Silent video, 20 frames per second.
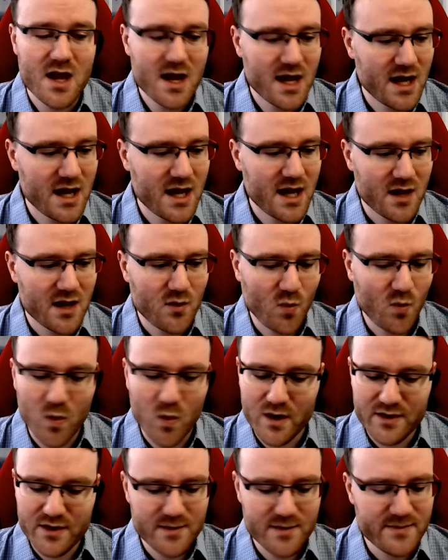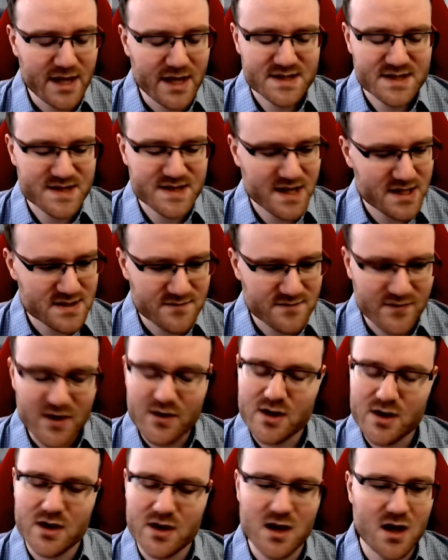One of them that is
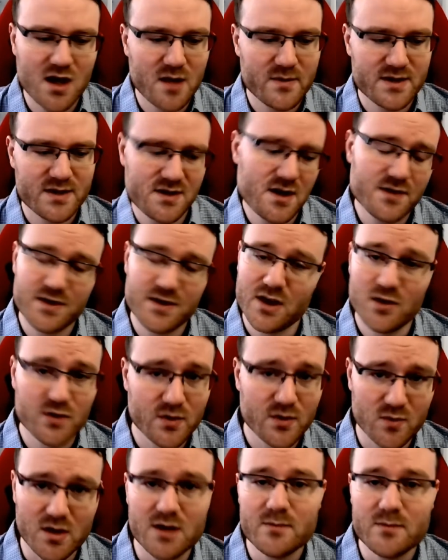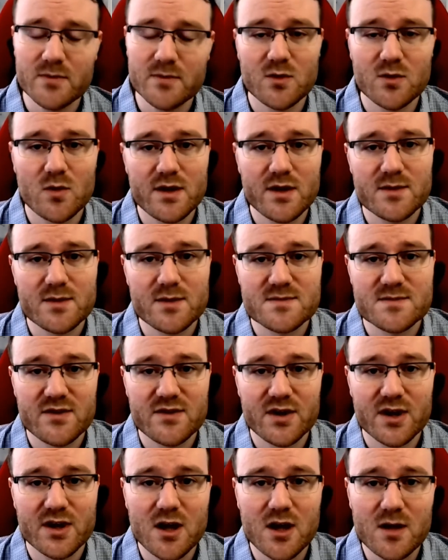very common, not the only one, but one of them is
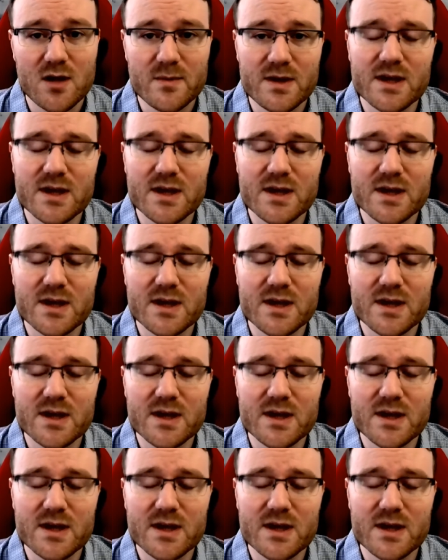very common,